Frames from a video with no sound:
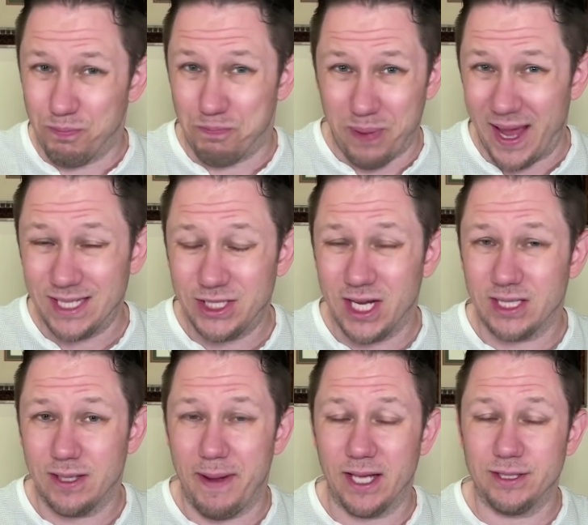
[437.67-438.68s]
paycheck
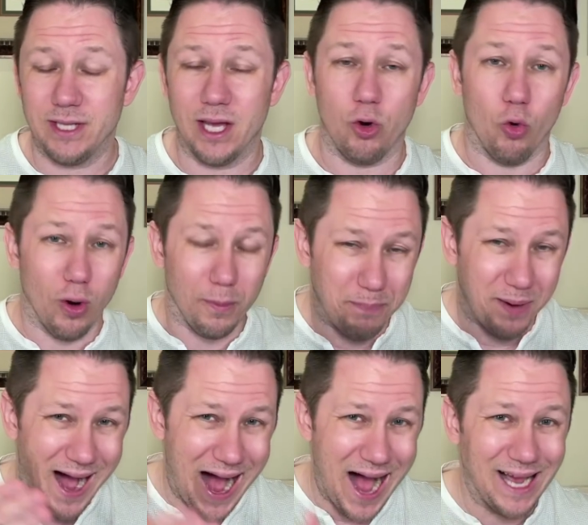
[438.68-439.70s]
to paycheck or
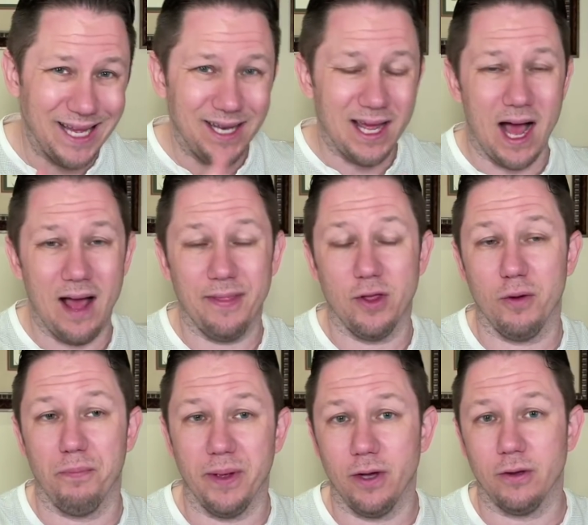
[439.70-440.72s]
behind on their
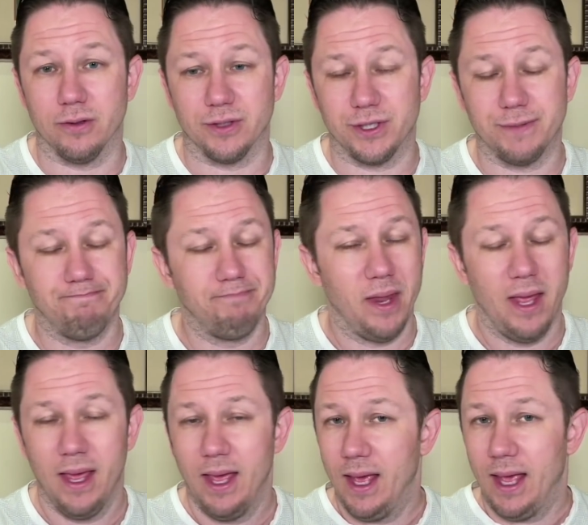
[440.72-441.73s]
bills.
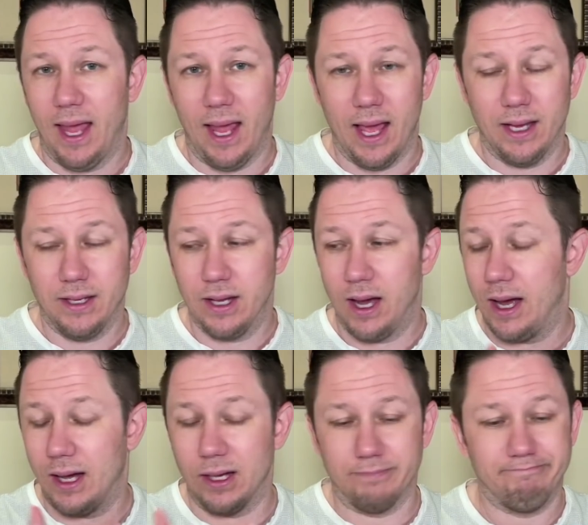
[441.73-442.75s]
And
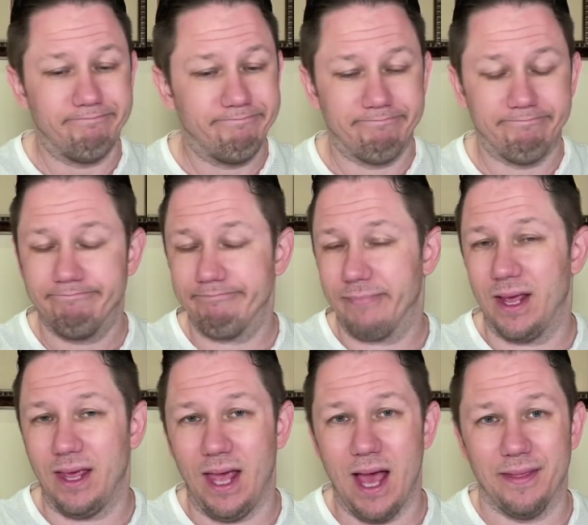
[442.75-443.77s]
uh,
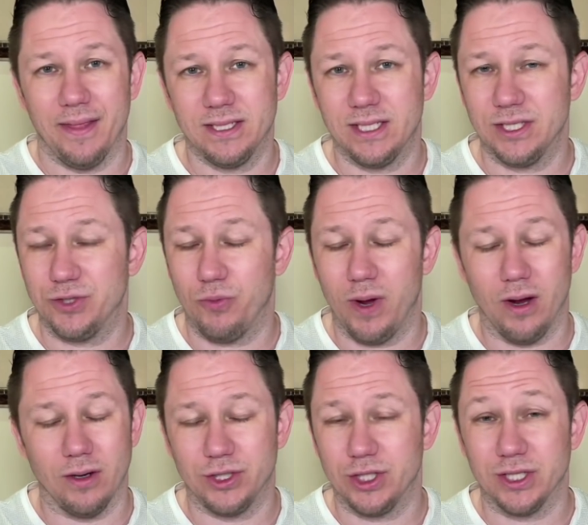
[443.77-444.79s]
yeah, this is
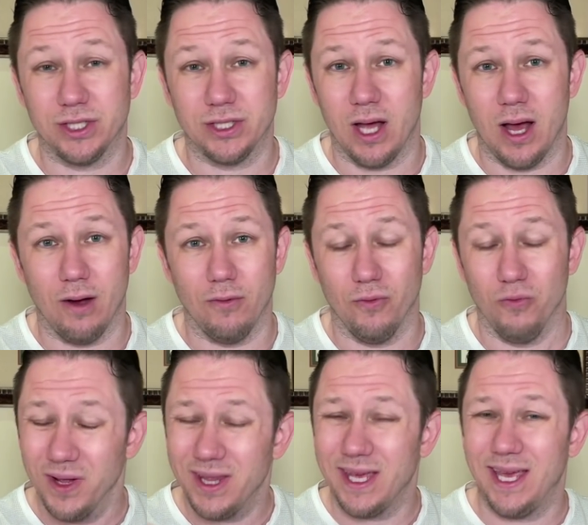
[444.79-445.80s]
where it's just uh,
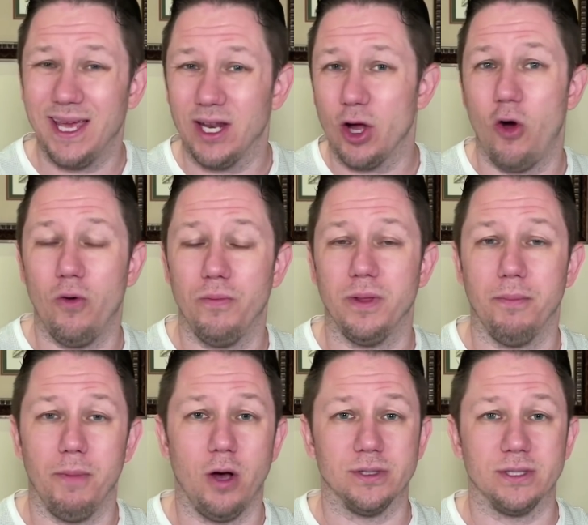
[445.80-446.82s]
really hitting home the
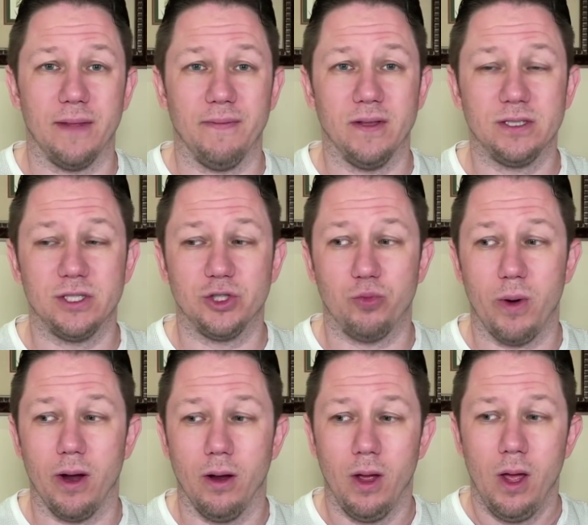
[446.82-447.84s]
most. And this is
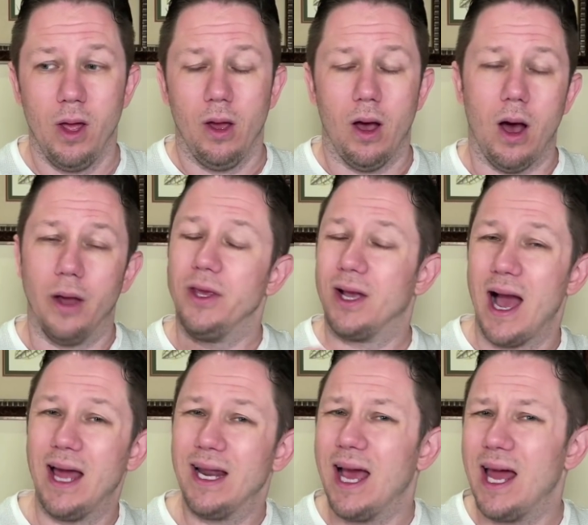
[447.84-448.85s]
where uh, you
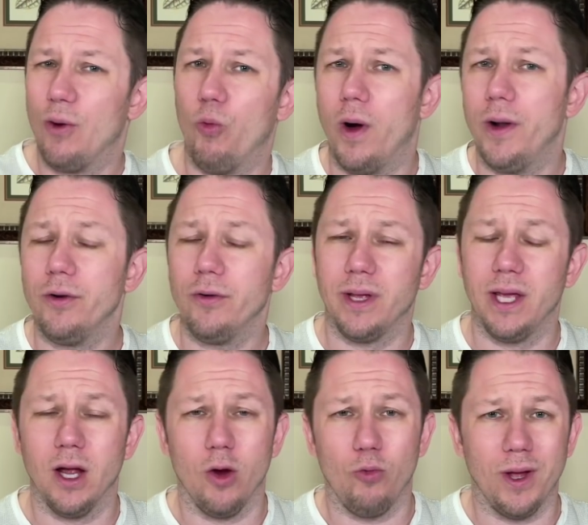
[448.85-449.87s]
kind of got to wonder
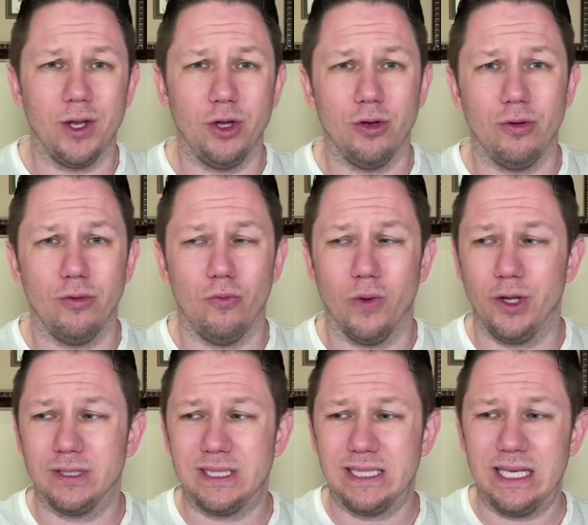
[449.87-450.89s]
here when you when
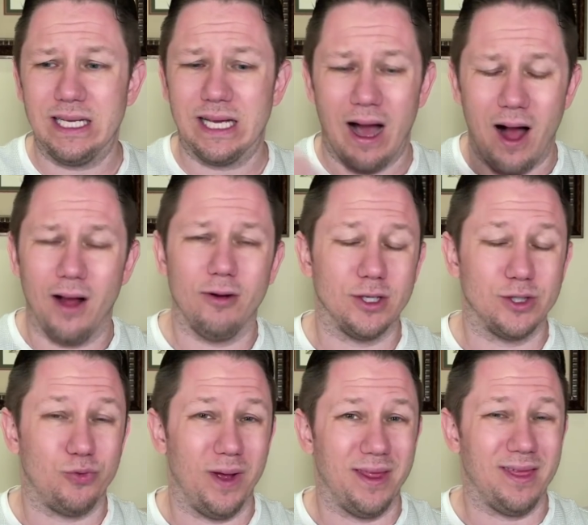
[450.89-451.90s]
you see
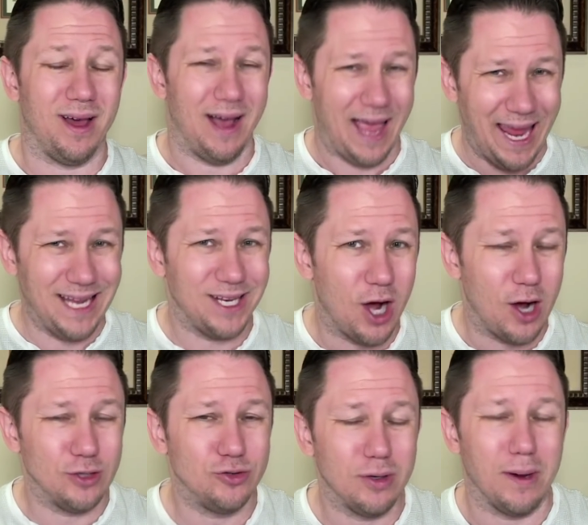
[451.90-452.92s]
Congress with uh,
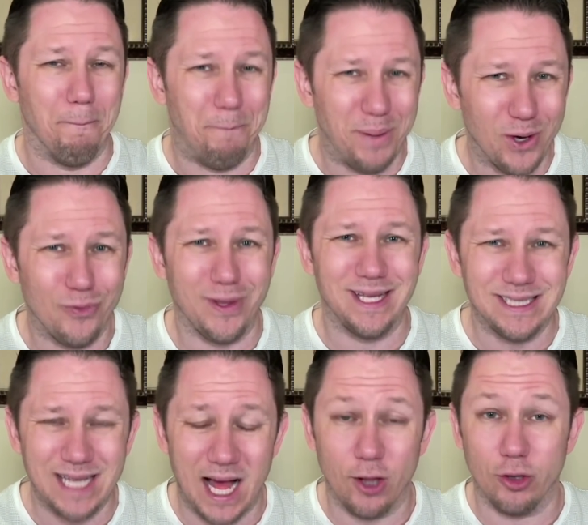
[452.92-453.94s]
800 billion
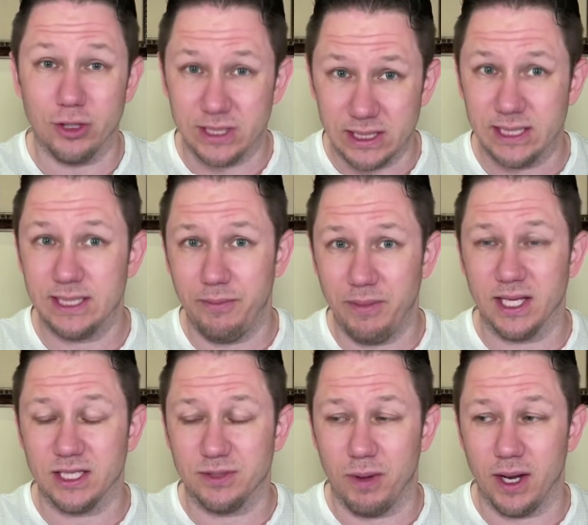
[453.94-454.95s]
dollars in
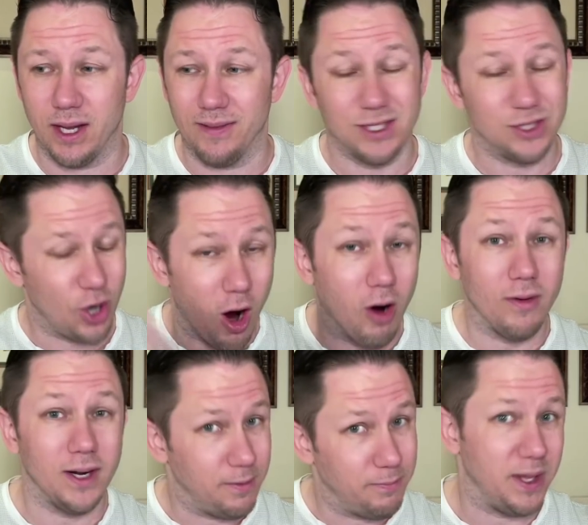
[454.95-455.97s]
stimulus money that's
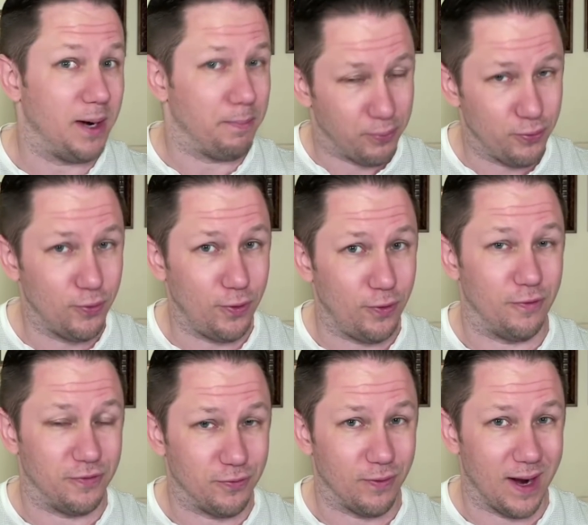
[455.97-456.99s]
already been
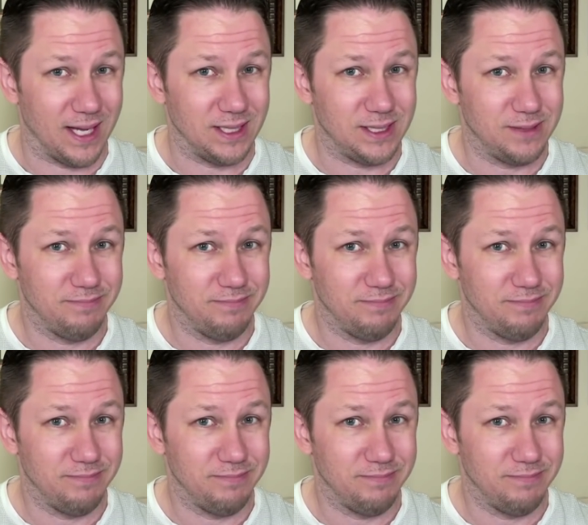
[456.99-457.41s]
approved, right?